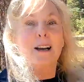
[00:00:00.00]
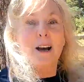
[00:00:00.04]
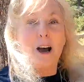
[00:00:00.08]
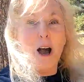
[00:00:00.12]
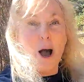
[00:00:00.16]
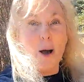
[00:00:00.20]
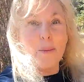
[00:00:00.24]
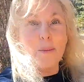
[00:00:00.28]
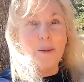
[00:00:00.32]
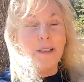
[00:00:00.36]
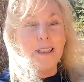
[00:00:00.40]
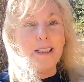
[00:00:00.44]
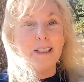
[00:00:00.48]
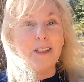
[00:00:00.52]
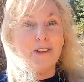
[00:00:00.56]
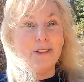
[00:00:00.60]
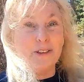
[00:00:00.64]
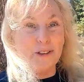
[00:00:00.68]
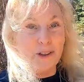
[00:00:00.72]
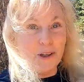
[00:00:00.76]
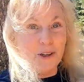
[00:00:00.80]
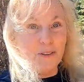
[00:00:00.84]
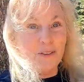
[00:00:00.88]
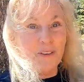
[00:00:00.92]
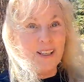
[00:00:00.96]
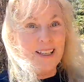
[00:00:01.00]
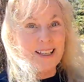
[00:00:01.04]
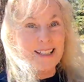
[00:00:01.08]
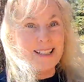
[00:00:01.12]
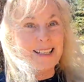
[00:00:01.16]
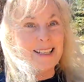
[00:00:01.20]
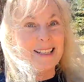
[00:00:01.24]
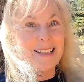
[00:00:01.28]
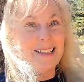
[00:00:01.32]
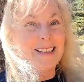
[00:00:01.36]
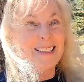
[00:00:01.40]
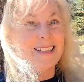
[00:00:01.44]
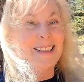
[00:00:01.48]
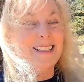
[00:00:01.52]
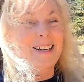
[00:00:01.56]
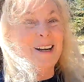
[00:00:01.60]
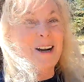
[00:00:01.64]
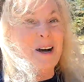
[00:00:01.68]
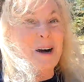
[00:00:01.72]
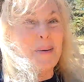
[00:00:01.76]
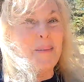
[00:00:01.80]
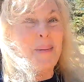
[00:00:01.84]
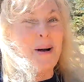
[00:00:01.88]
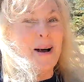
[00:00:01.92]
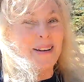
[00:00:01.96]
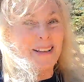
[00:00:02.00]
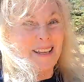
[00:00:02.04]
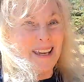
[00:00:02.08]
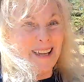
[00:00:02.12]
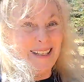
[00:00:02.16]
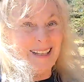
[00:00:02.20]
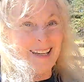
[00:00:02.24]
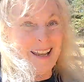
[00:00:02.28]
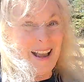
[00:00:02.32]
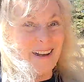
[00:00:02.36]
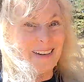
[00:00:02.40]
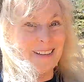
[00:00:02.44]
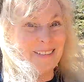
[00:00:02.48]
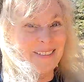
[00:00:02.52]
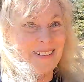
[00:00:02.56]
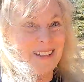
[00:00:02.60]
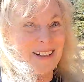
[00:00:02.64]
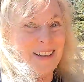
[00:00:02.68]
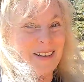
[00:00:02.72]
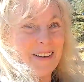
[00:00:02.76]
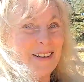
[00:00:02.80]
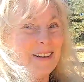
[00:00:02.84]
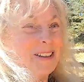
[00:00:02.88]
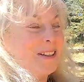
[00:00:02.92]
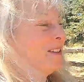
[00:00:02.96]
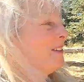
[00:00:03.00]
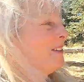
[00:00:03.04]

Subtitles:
I'm a little nervous about getting out of here,